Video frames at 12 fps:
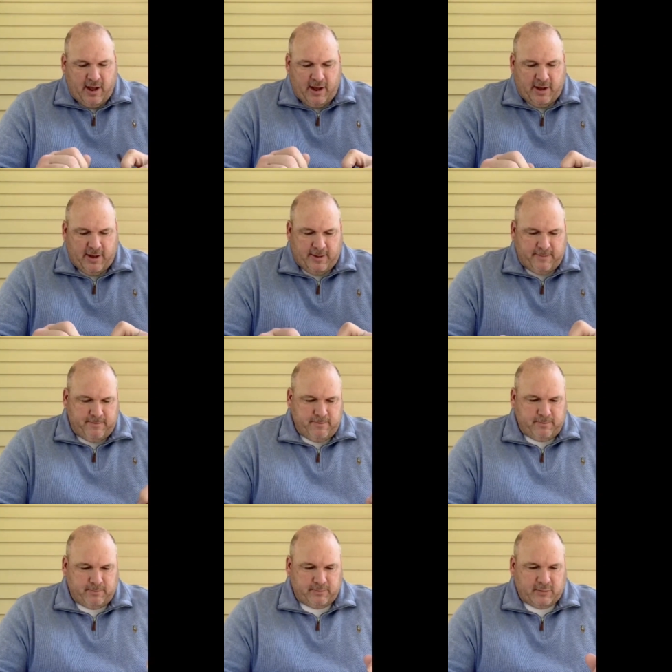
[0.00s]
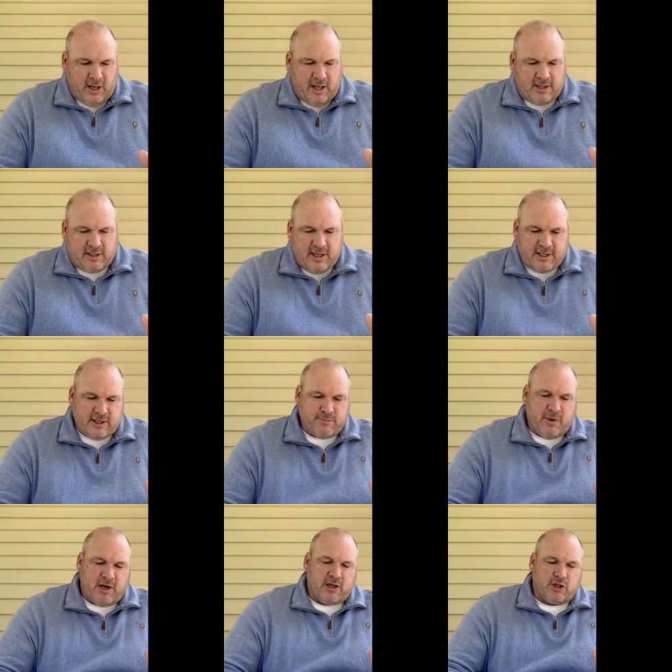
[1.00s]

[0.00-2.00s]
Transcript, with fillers: Um, this has been a